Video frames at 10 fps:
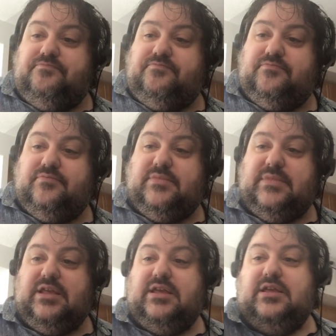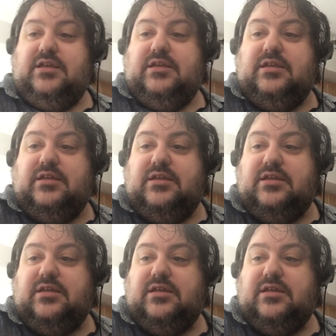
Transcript: (no one is talking)